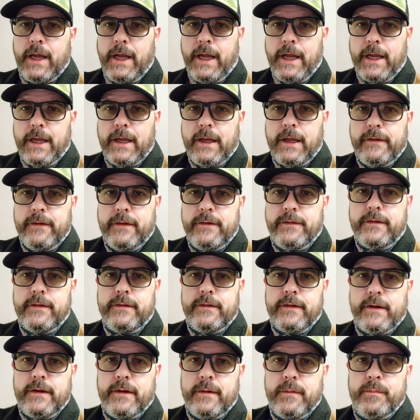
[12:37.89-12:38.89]
And this
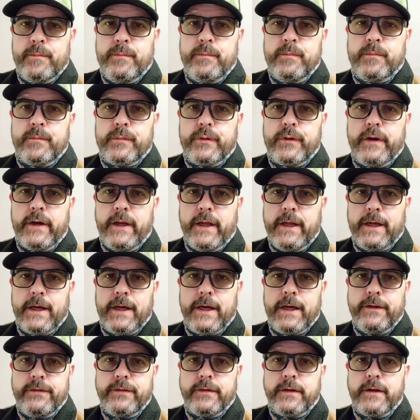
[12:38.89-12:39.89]
is a pretty
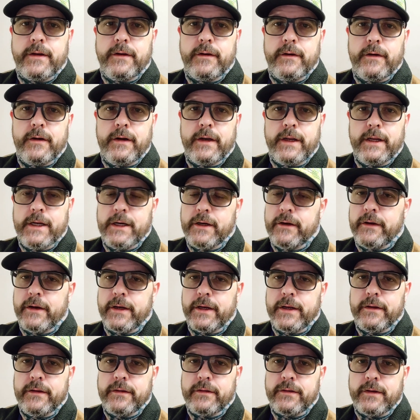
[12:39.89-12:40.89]
high security
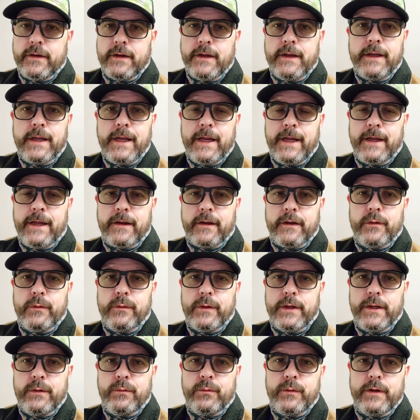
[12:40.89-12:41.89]
area, so you can't
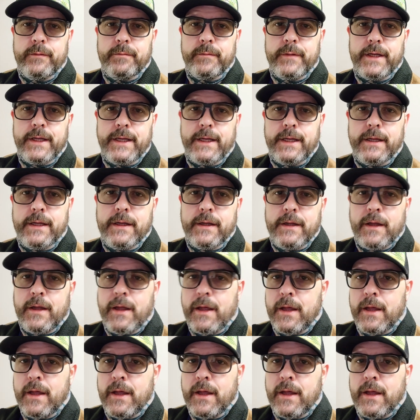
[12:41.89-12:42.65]
go in with me.